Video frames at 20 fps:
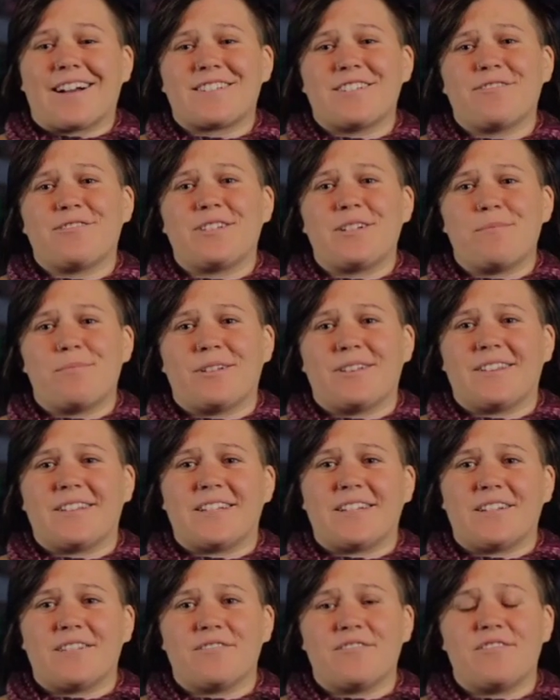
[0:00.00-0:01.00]
actively
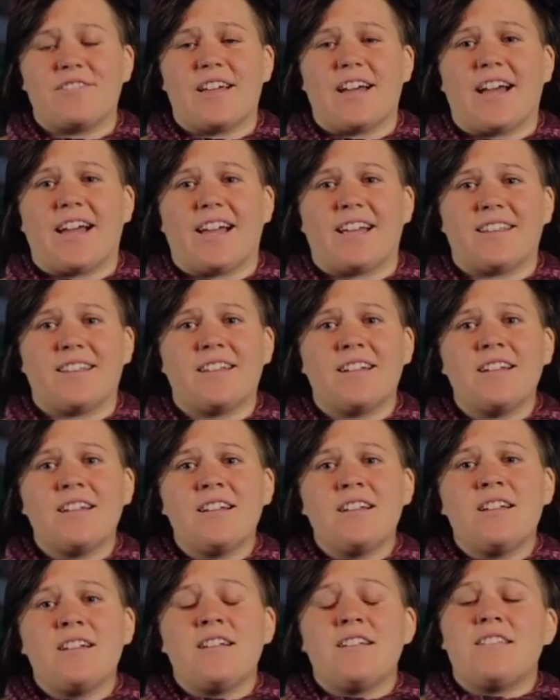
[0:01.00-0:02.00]
believe that
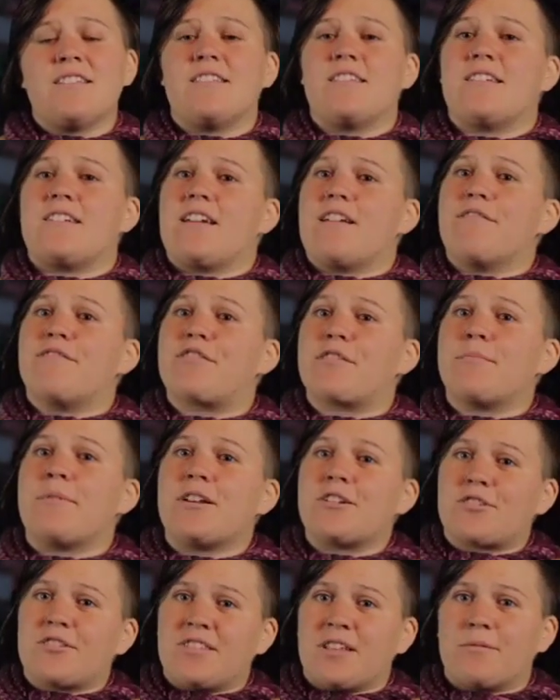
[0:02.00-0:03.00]
the
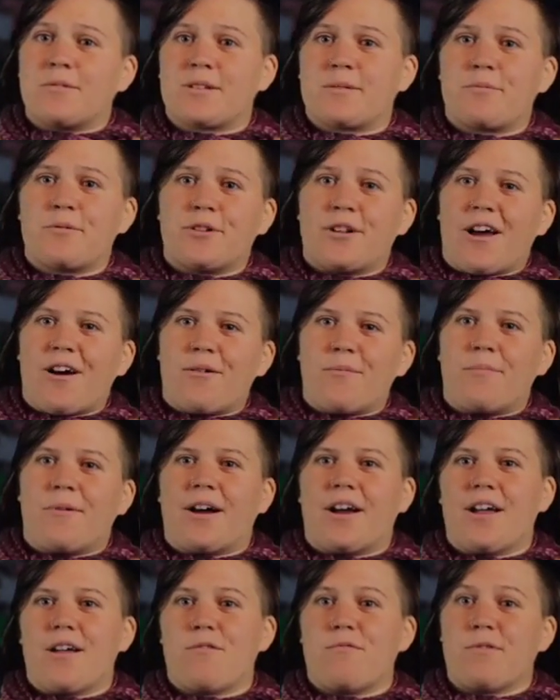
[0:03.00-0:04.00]
information that was put out
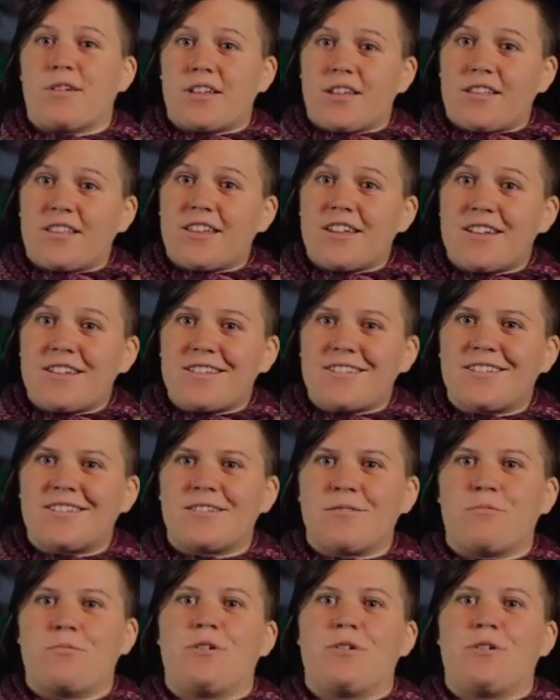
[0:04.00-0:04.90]
by WikiLeaks,